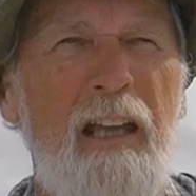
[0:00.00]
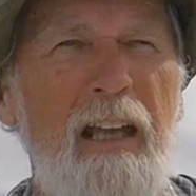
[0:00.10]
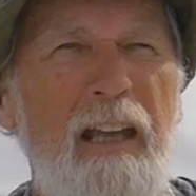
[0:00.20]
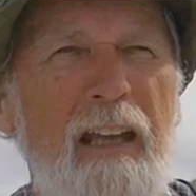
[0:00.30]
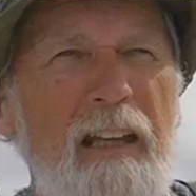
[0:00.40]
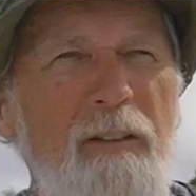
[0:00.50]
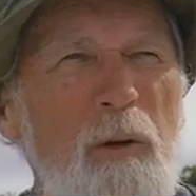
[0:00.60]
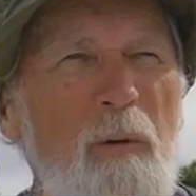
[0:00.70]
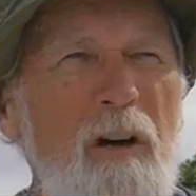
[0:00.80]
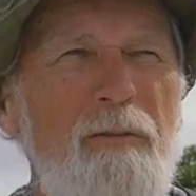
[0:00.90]
and if
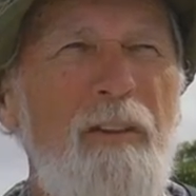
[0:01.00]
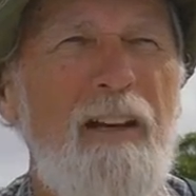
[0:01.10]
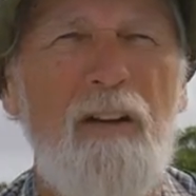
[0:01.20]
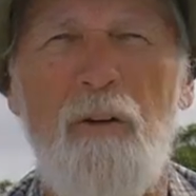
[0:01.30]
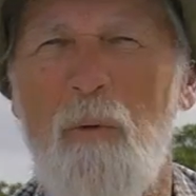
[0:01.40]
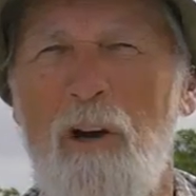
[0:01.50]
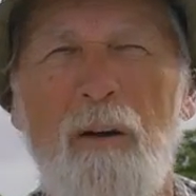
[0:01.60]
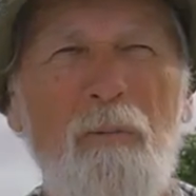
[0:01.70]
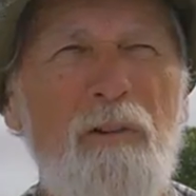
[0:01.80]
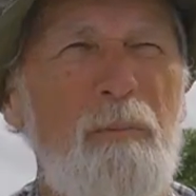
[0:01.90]
you want to find out where
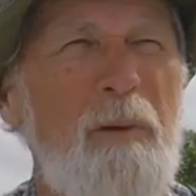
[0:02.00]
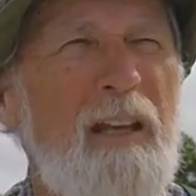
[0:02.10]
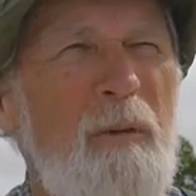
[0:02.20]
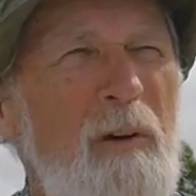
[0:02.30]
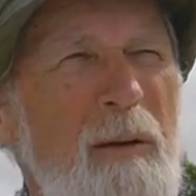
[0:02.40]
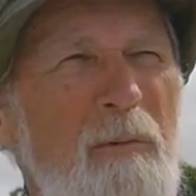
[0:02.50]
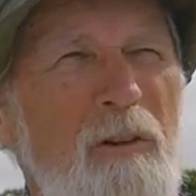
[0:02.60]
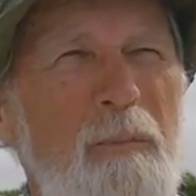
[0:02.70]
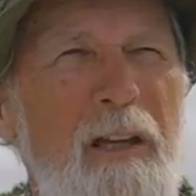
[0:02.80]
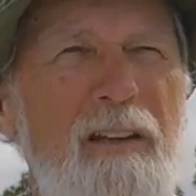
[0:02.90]
I'm going to be and when I'm
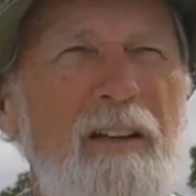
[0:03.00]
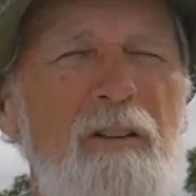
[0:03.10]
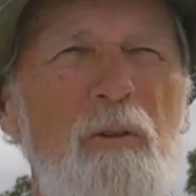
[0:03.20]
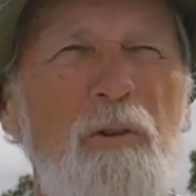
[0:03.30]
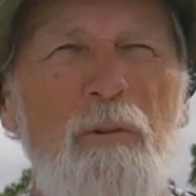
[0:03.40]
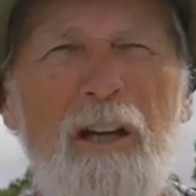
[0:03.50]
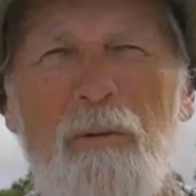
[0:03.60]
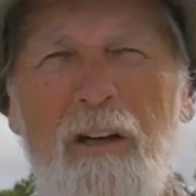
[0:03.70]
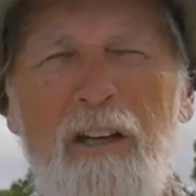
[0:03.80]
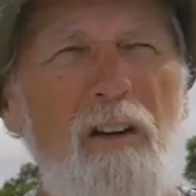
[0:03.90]
going to be there, go to
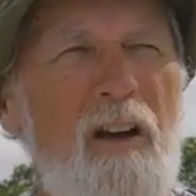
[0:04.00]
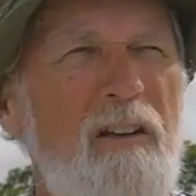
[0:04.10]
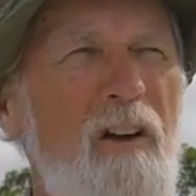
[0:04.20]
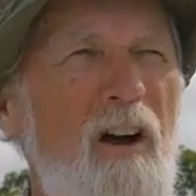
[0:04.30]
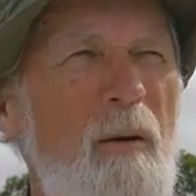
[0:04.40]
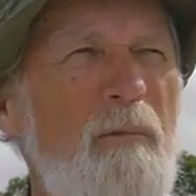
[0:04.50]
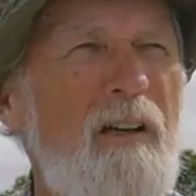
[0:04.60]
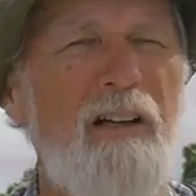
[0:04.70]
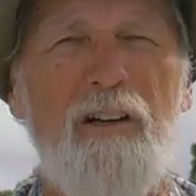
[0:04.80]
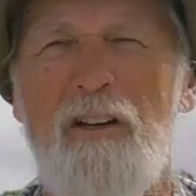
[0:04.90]
redgreen.com,
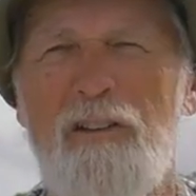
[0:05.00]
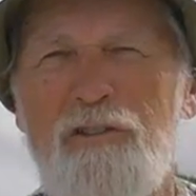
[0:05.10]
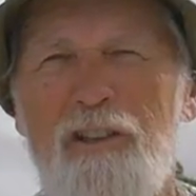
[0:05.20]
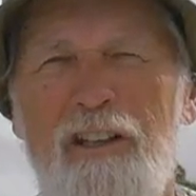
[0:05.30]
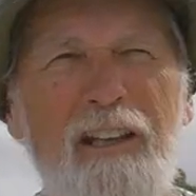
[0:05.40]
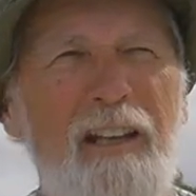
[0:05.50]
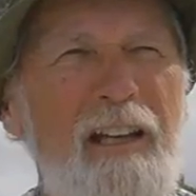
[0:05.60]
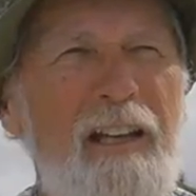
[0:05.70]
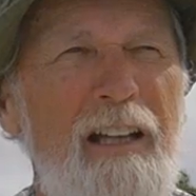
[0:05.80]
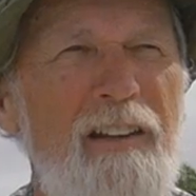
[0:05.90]
click on the city
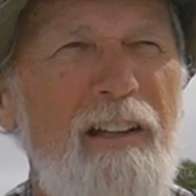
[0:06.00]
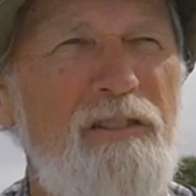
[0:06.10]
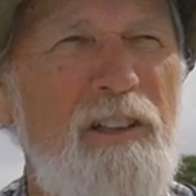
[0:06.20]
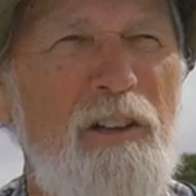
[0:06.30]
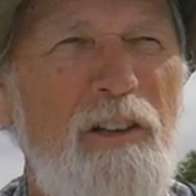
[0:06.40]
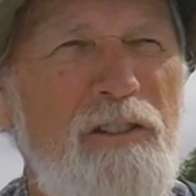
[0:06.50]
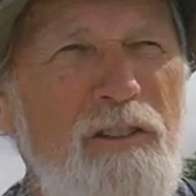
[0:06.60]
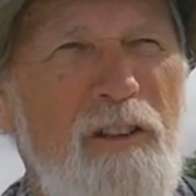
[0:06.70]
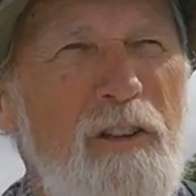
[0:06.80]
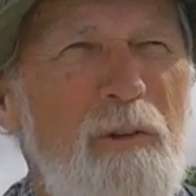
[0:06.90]
that's
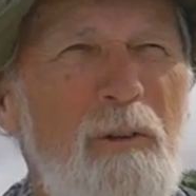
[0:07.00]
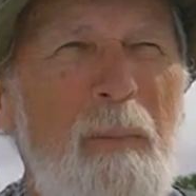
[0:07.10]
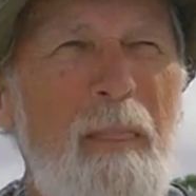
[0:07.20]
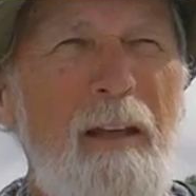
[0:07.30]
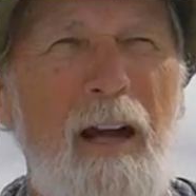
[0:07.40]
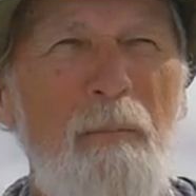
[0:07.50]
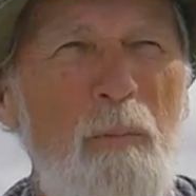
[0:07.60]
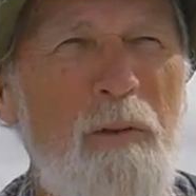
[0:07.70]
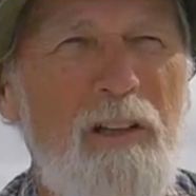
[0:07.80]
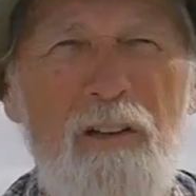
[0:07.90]
nearest to you. I'm
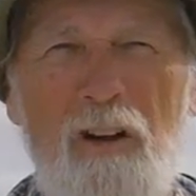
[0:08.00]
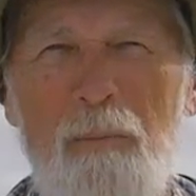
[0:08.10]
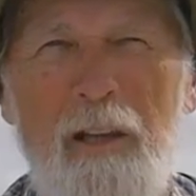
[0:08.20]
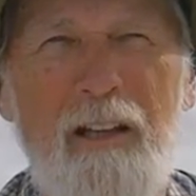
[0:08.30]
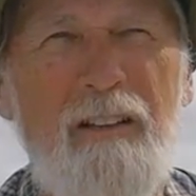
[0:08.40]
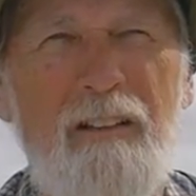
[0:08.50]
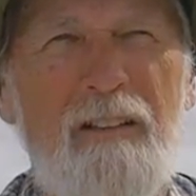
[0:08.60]
hoping you can all make it,